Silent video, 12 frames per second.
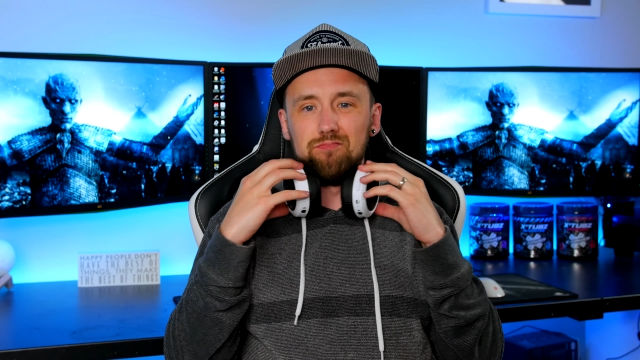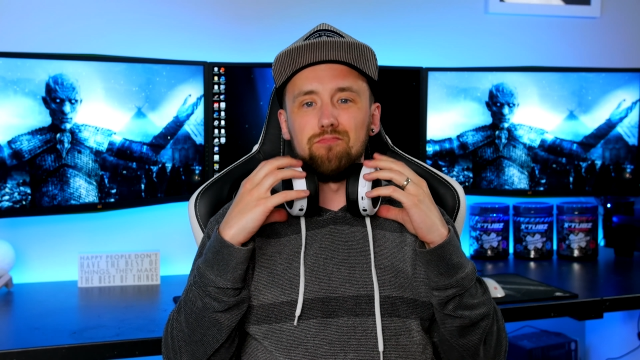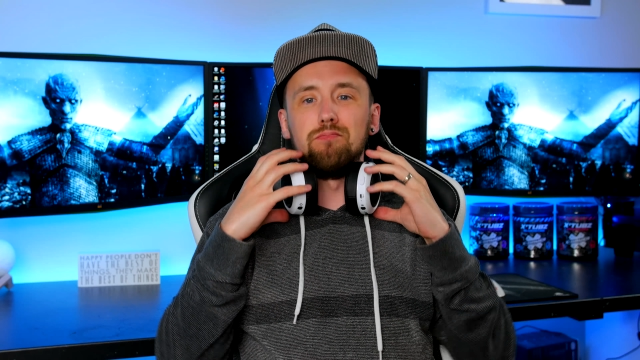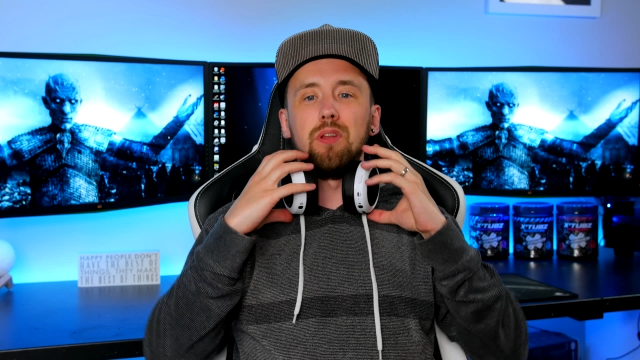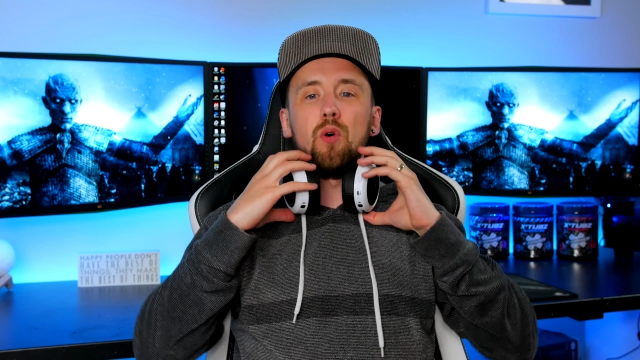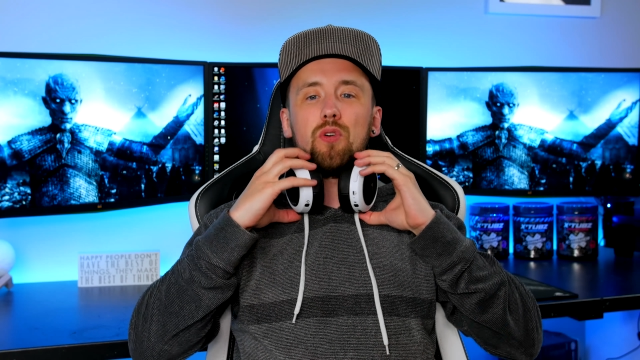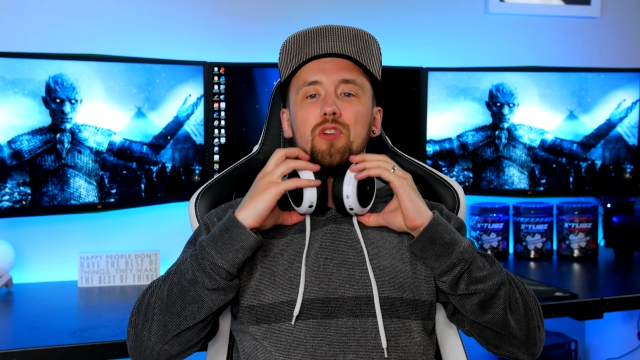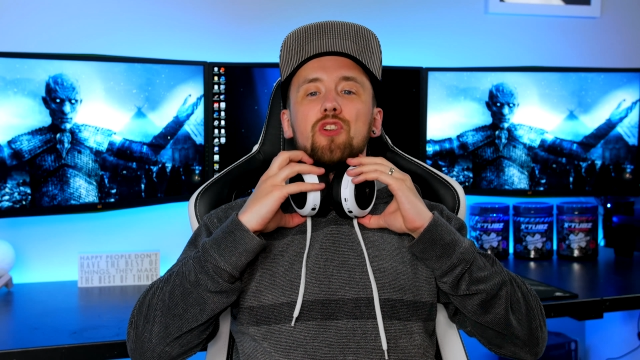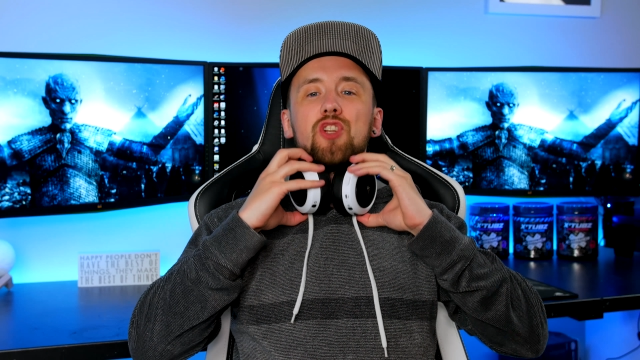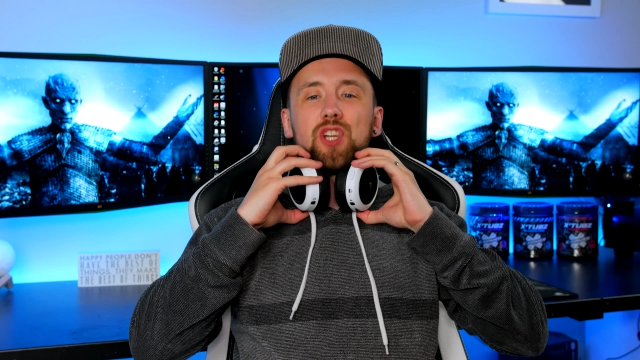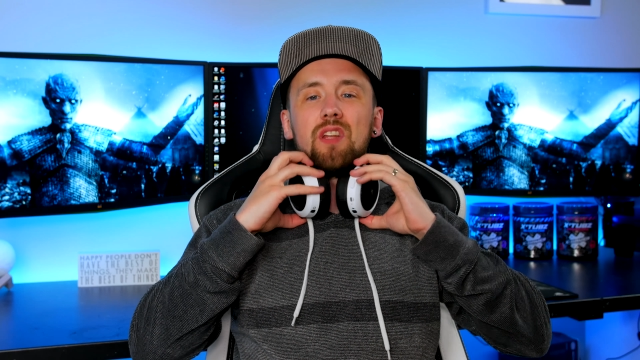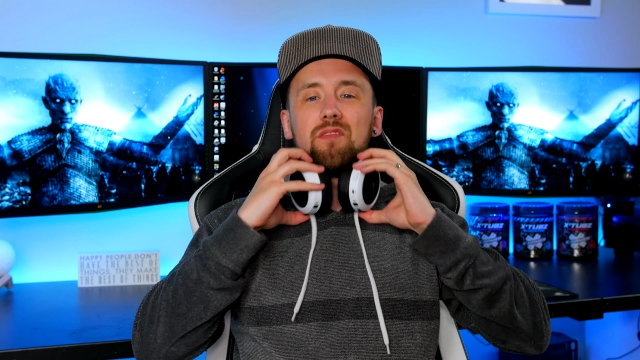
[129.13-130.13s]
block your
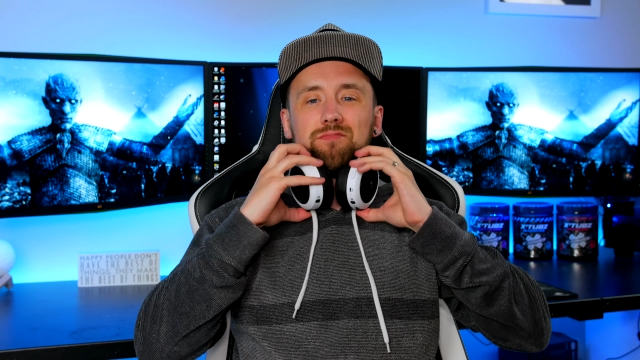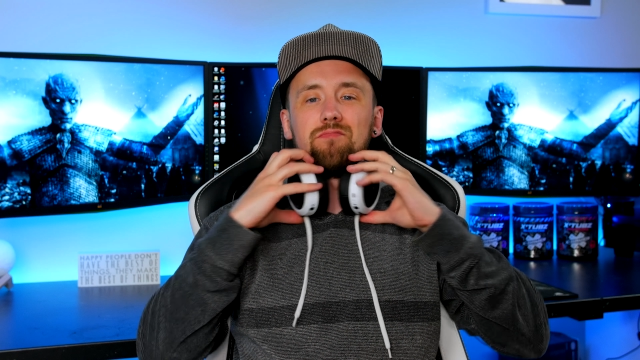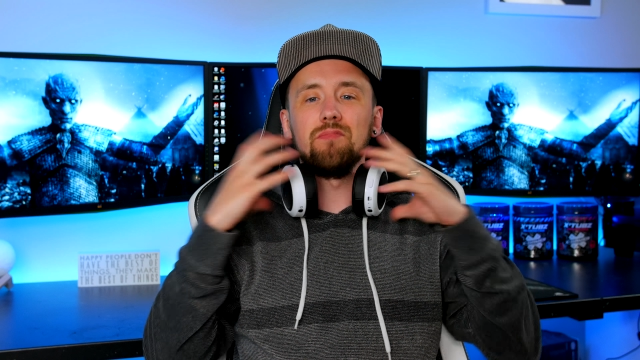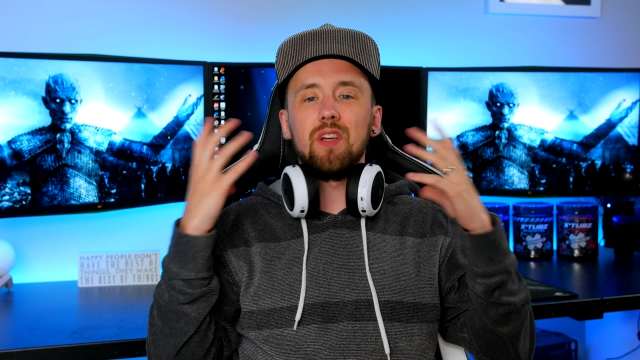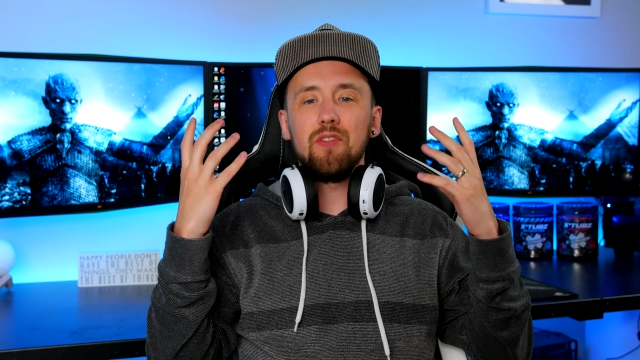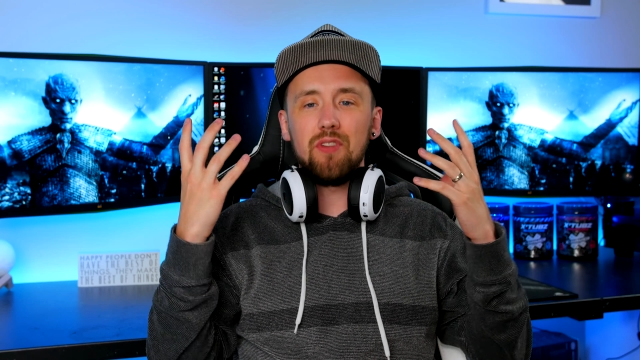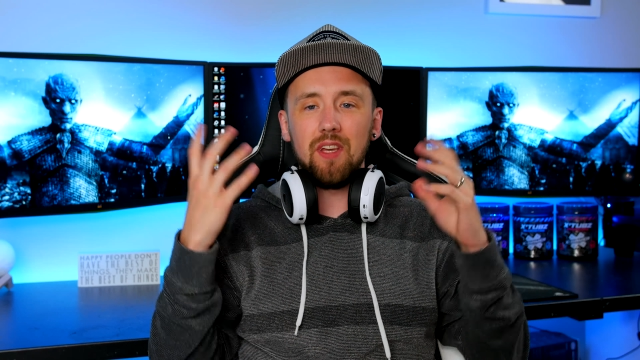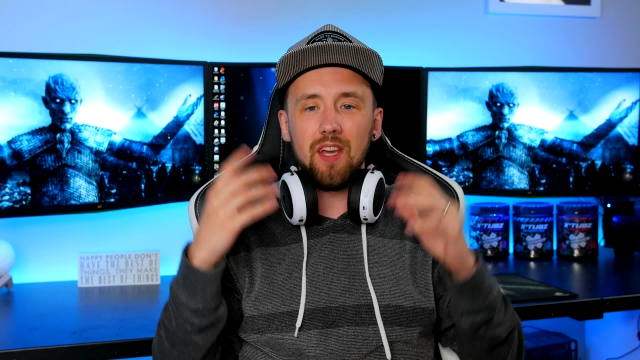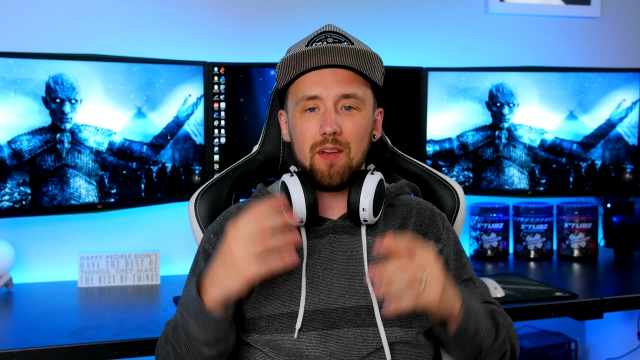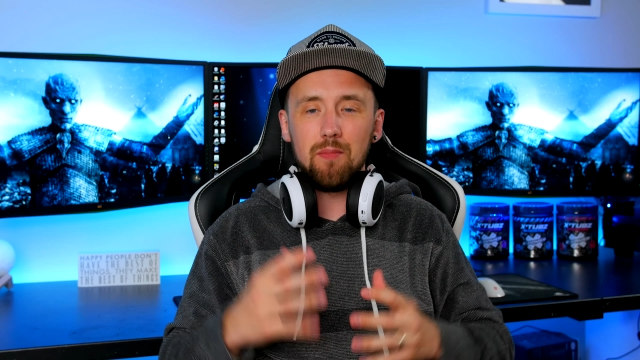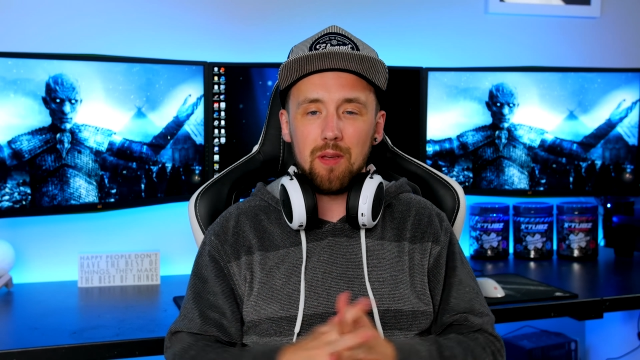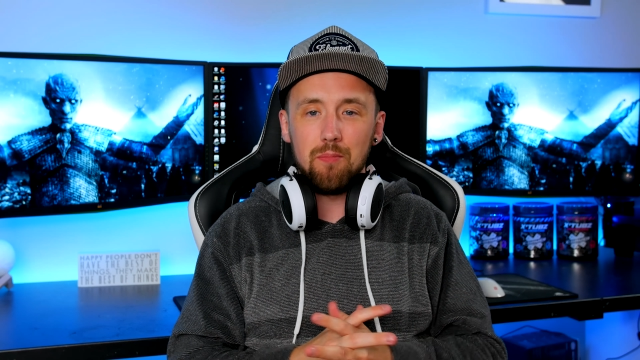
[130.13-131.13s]
chin, if you
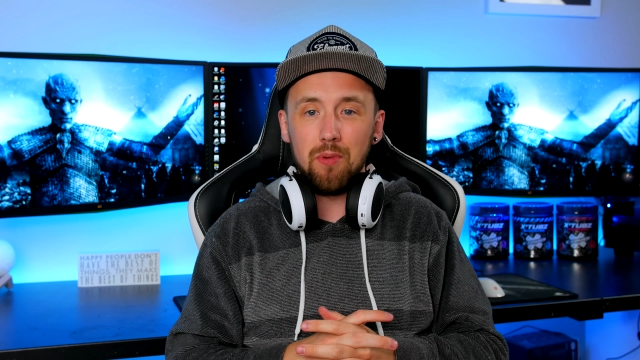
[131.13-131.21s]
get me.